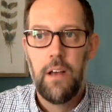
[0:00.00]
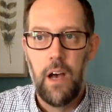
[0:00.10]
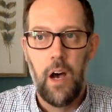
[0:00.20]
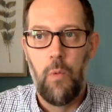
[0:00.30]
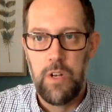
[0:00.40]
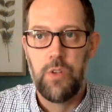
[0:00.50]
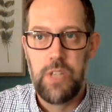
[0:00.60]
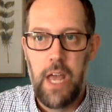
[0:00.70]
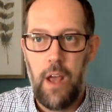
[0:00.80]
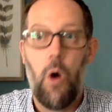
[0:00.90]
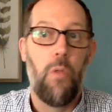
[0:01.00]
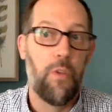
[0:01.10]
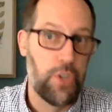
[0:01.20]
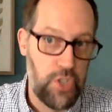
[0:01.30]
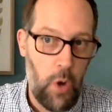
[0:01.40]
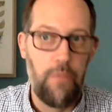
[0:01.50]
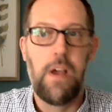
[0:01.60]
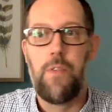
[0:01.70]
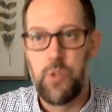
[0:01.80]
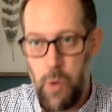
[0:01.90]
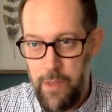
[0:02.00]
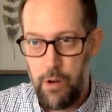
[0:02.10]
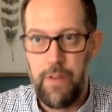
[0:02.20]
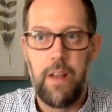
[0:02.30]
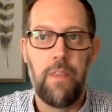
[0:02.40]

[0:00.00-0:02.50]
when you say, oh, there's a snow event, there's a weather event,